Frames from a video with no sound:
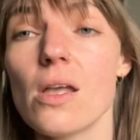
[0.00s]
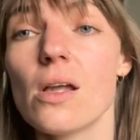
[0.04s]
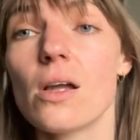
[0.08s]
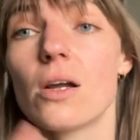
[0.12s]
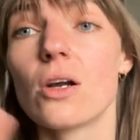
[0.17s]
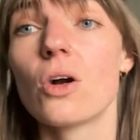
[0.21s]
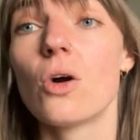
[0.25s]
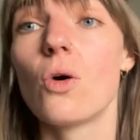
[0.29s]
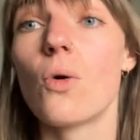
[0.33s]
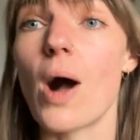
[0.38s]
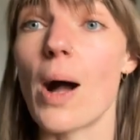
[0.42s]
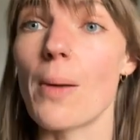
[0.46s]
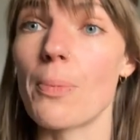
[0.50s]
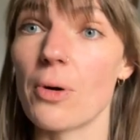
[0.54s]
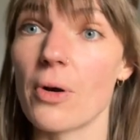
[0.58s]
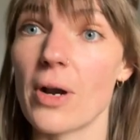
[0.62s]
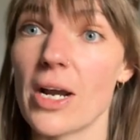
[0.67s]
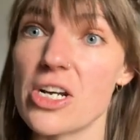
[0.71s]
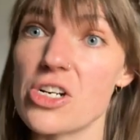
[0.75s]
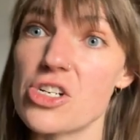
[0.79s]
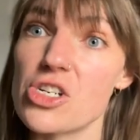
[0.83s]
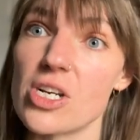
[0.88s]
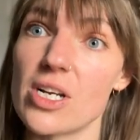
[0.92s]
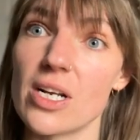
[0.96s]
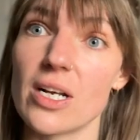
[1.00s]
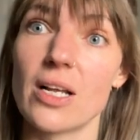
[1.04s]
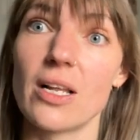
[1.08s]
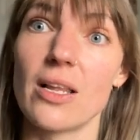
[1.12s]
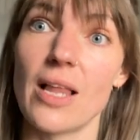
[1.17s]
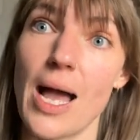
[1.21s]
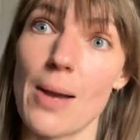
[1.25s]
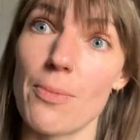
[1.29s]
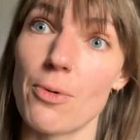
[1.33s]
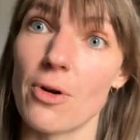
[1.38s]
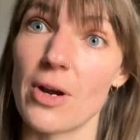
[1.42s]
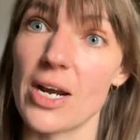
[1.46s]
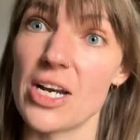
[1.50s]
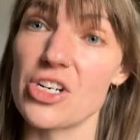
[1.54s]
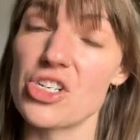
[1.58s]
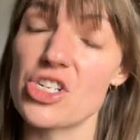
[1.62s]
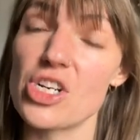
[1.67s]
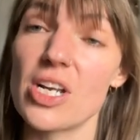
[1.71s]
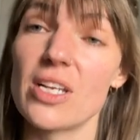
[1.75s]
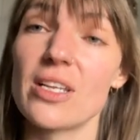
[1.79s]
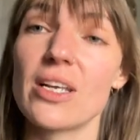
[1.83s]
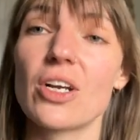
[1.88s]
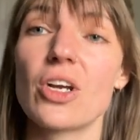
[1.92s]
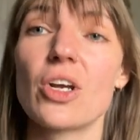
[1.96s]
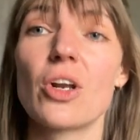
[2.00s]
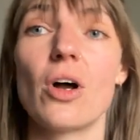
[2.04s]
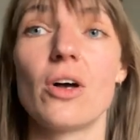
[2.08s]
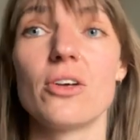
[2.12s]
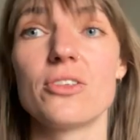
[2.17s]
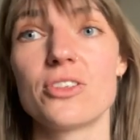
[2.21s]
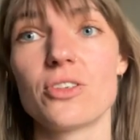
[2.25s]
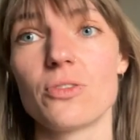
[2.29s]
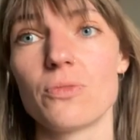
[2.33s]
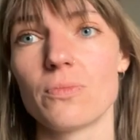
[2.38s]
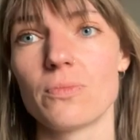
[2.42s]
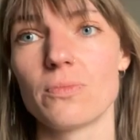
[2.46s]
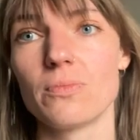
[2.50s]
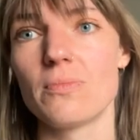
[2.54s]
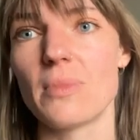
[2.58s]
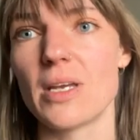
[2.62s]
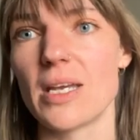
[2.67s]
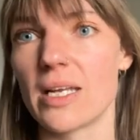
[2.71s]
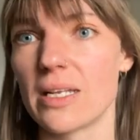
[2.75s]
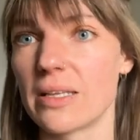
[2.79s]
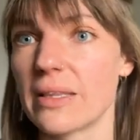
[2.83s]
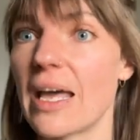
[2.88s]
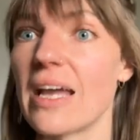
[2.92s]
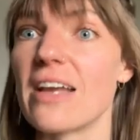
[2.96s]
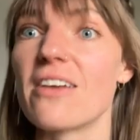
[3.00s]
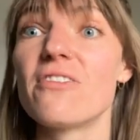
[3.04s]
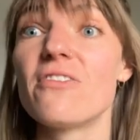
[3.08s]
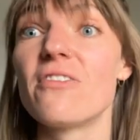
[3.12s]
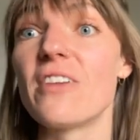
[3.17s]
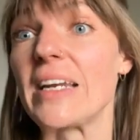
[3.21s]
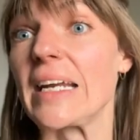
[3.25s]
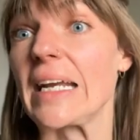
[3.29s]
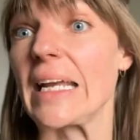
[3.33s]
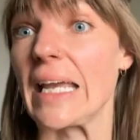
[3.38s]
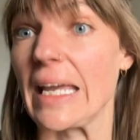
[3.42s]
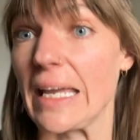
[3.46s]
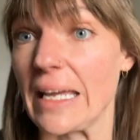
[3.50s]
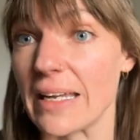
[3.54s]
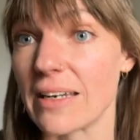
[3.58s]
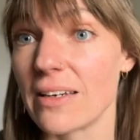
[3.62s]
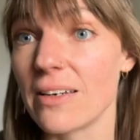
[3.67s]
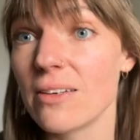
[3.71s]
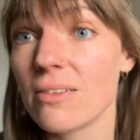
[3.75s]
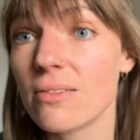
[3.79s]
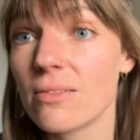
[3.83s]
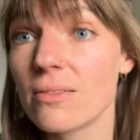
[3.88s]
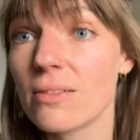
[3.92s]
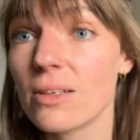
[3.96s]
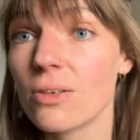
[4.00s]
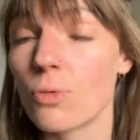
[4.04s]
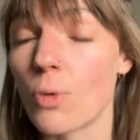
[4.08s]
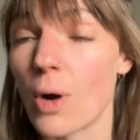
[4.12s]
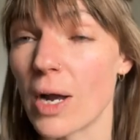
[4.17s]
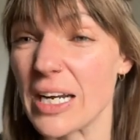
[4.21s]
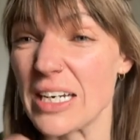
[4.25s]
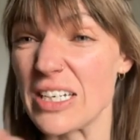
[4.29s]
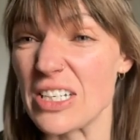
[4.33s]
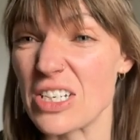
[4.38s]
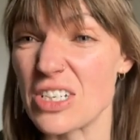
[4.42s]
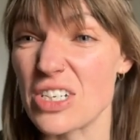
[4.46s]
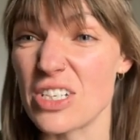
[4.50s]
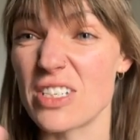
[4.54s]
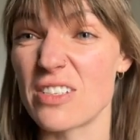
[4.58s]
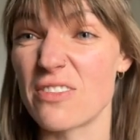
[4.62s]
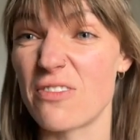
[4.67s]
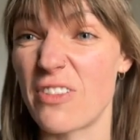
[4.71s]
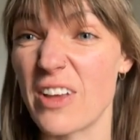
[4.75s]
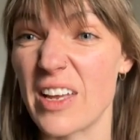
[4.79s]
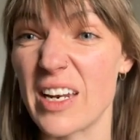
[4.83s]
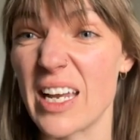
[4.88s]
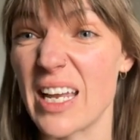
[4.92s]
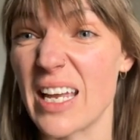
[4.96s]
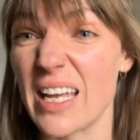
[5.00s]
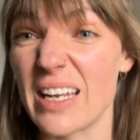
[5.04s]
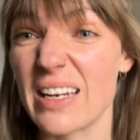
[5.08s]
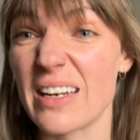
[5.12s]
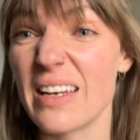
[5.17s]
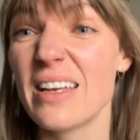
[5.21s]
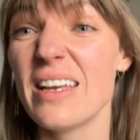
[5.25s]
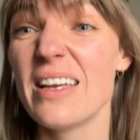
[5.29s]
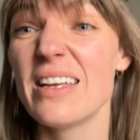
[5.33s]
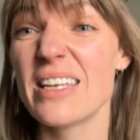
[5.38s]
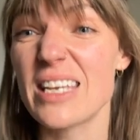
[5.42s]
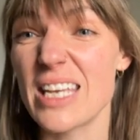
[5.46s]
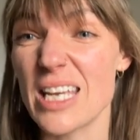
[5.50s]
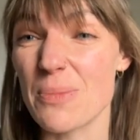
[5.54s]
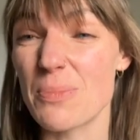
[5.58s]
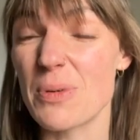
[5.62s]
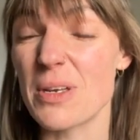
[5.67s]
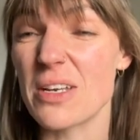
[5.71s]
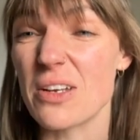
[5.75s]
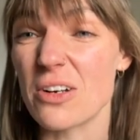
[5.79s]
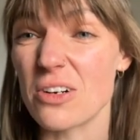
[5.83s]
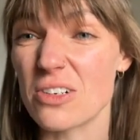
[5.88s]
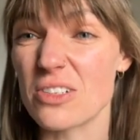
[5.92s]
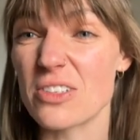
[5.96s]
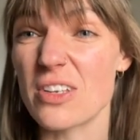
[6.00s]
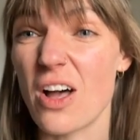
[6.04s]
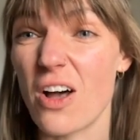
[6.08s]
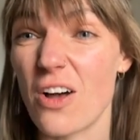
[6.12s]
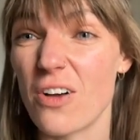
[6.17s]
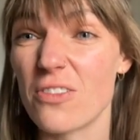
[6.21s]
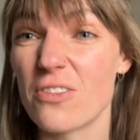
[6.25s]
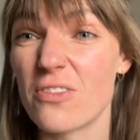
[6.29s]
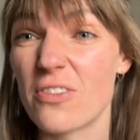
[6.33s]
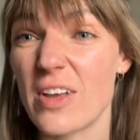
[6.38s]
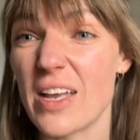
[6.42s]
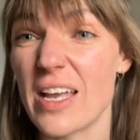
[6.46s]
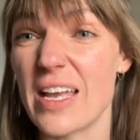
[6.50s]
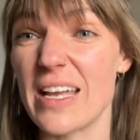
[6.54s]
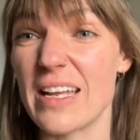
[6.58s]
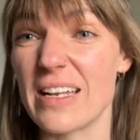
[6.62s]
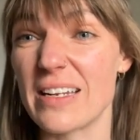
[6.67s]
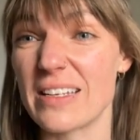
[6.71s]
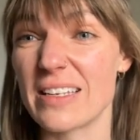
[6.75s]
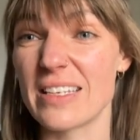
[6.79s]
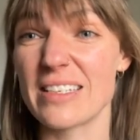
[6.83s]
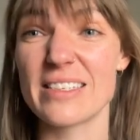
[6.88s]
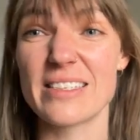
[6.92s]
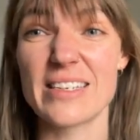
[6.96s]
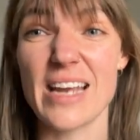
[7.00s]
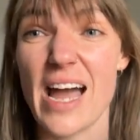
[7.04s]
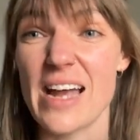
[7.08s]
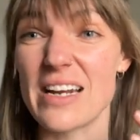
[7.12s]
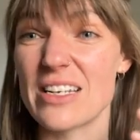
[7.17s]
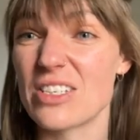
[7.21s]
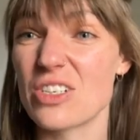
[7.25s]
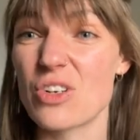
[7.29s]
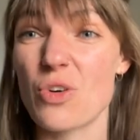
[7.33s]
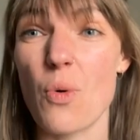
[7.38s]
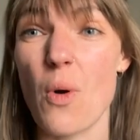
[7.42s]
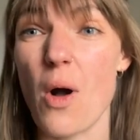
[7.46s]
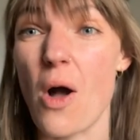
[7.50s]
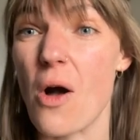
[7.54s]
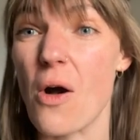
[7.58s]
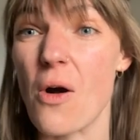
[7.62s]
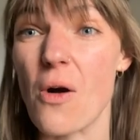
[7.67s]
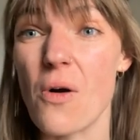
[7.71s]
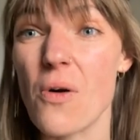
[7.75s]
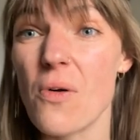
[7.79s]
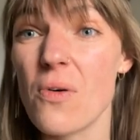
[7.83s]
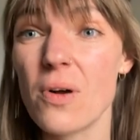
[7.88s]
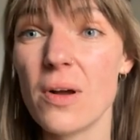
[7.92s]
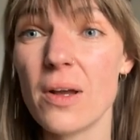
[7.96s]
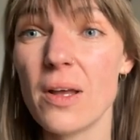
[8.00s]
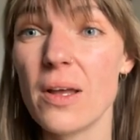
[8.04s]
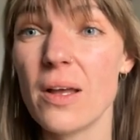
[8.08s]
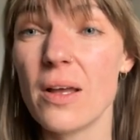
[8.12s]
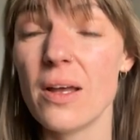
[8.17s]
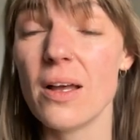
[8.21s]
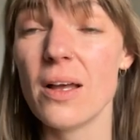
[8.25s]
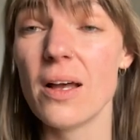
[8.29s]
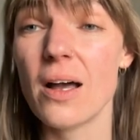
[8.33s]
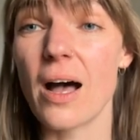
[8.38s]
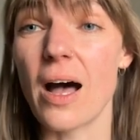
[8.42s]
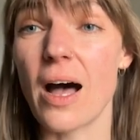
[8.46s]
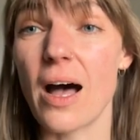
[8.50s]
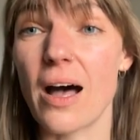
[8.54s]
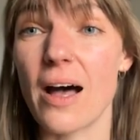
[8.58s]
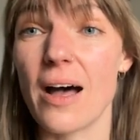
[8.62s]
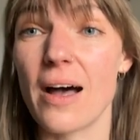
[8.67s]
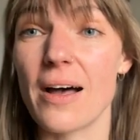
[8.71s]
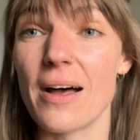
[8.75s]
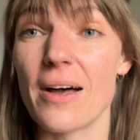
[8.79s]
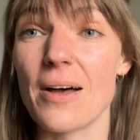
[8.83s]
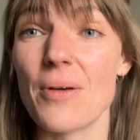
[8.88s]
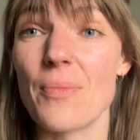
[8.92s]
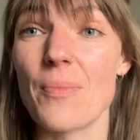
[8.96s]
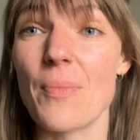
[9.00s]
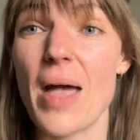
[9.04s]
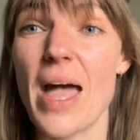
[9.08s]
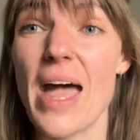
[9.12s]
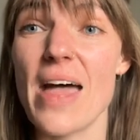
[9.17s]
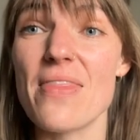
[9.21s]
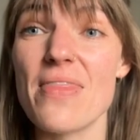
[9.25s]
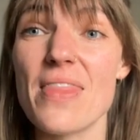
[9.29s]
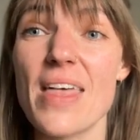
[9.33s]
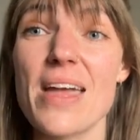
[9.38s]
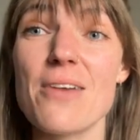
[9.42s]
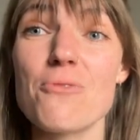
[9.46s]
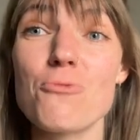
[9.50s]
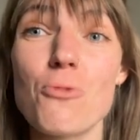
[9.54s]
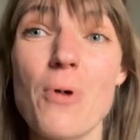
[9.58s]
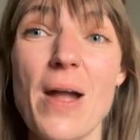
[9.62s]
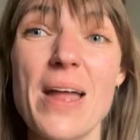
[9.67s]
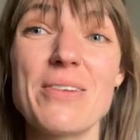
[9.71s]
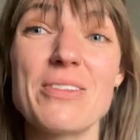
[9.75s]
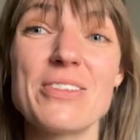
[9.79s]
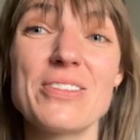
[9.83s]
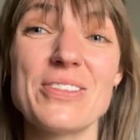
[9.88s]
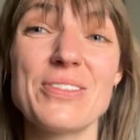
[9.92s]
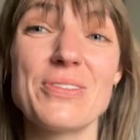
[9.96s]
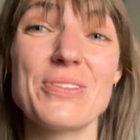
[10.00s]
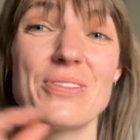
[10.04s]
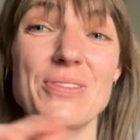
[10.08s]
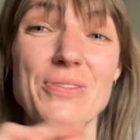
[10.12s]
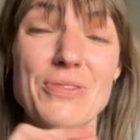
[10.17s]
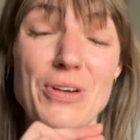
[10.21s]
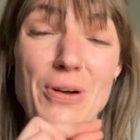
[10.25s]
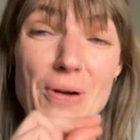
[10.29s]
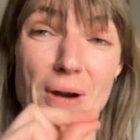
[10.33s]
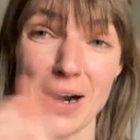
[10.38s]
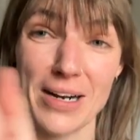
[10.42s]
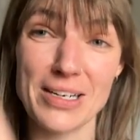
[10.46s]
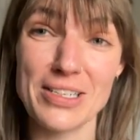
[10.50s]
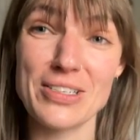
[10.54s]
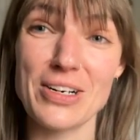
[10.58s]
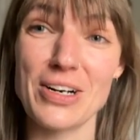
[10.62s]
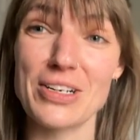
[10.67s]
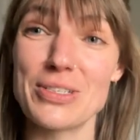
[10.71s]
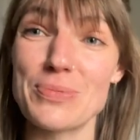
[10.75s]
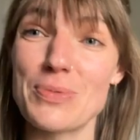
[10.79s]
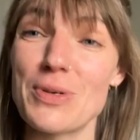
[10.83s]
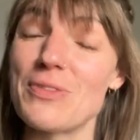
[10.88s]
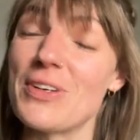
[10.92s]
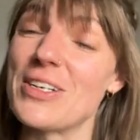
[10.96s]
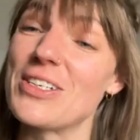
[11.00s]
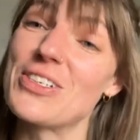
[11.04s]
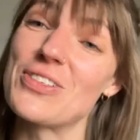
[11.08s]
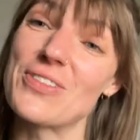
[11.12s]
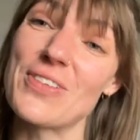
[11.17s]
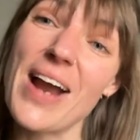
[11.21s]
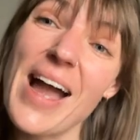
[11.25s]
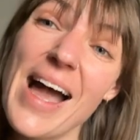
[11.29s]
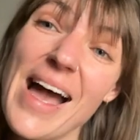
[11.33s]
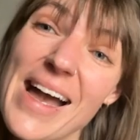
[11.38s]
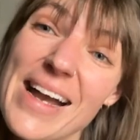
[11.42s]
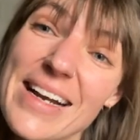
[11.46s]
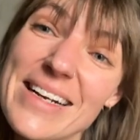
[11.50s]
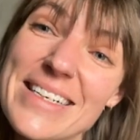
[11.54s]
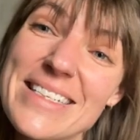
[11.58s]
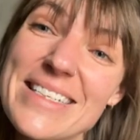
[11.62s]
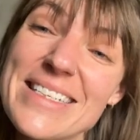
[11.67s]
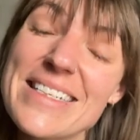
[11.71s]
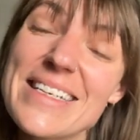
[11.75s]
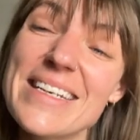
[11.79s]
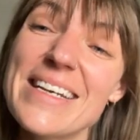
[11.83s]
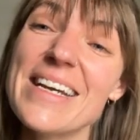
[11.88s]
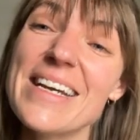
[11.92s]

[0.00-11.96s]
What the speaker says: cooperation and collaboration. That could also mean like fitting in, wanting to just fit in, keeping yourself in the status quo. And then when Uranus starts moving direct,